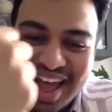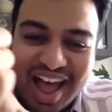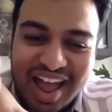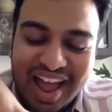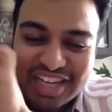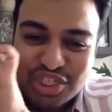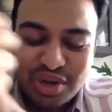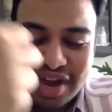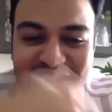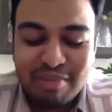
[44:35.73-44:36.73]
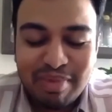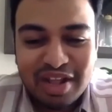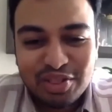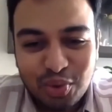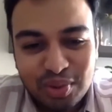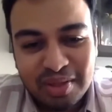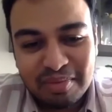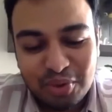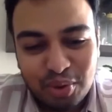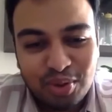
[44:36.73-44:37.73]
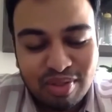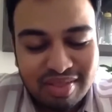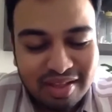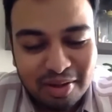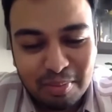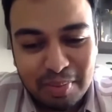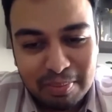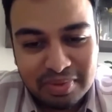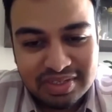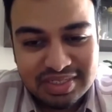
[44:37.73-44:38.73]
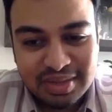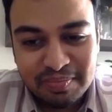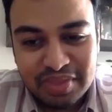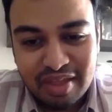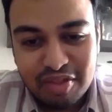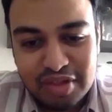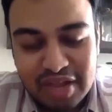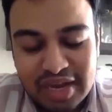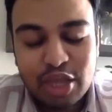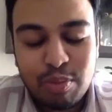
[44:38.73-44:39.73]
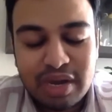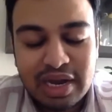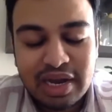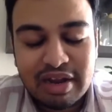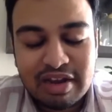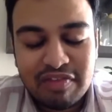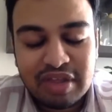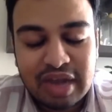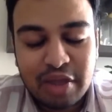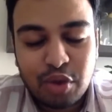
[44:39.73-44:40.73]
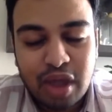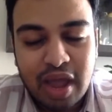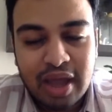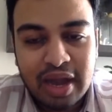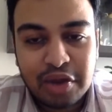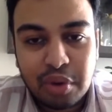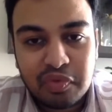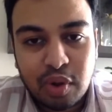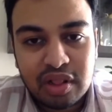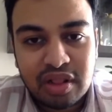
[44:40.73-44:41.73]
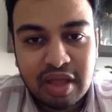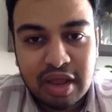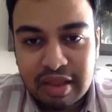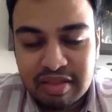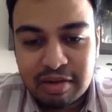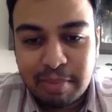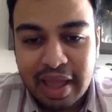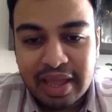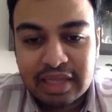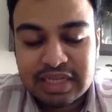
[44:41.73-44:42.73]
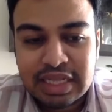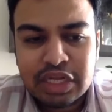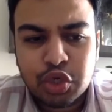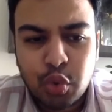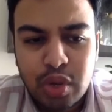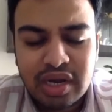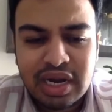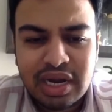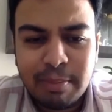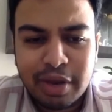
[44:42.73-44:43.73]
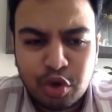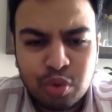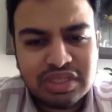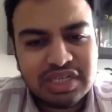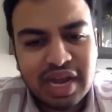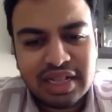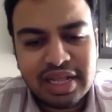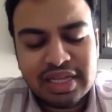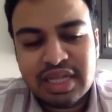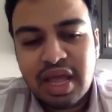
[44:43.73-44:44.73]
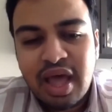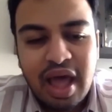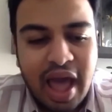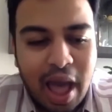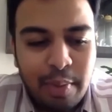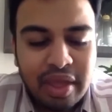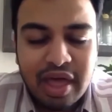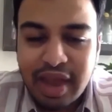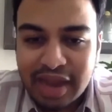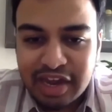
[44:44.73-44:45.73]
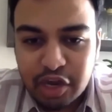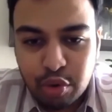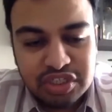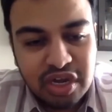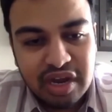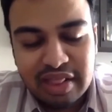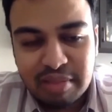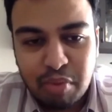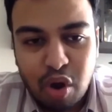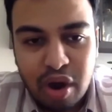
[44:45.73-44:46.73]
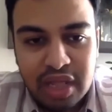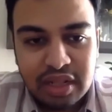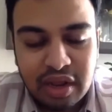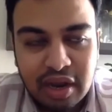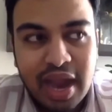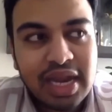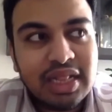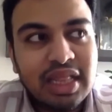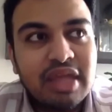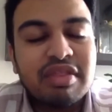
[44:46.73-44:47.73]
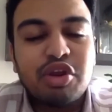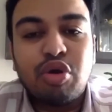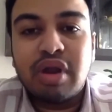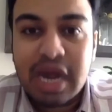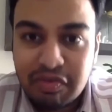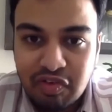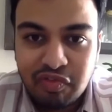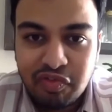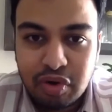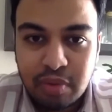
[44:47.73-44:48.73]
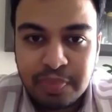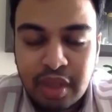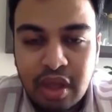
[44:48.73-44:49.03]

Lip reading: I shred them and I throw those papers. So that will give me little relief that I let go of all that unnecessary baggage. I think doing little maneuvers like this, having a gratitude journal in the morning, writing things that you're grateful for.